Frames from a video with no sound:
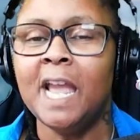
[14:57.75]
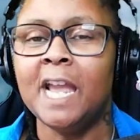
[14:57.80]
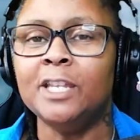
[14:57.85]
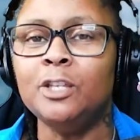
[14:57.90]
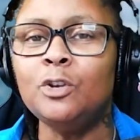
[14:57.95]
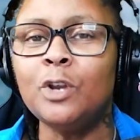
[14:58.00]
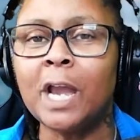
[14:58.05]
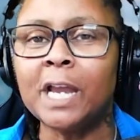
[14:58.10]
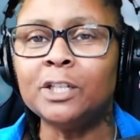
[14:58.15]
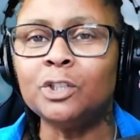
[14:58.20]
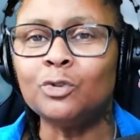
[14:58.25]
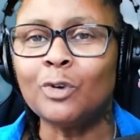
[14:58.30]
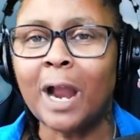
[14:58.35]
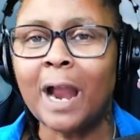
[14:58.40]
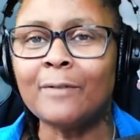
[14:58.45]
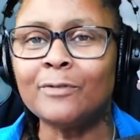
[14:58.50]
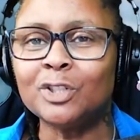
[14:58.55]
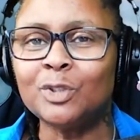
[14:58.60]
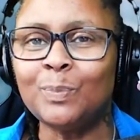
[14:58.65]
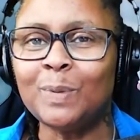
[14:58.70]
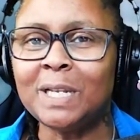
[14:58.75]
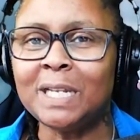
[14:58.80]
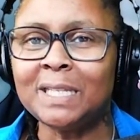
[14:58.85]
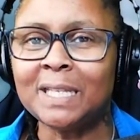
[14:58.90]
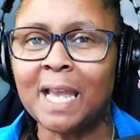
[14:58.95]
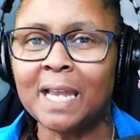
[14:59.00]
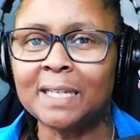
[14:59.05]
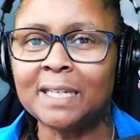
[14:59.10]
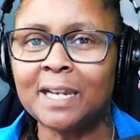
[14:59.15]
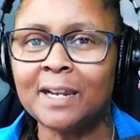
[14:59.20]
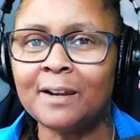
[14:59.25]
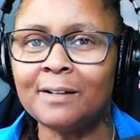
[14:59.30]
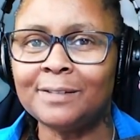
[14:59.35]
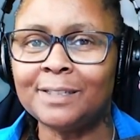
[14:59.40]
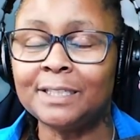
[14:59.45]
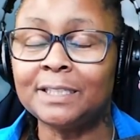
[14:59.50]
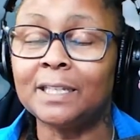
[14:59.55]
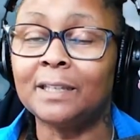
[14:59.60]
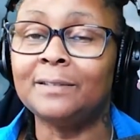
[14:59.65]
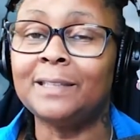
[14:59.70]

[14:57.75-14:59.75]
And you got drivers being that careless,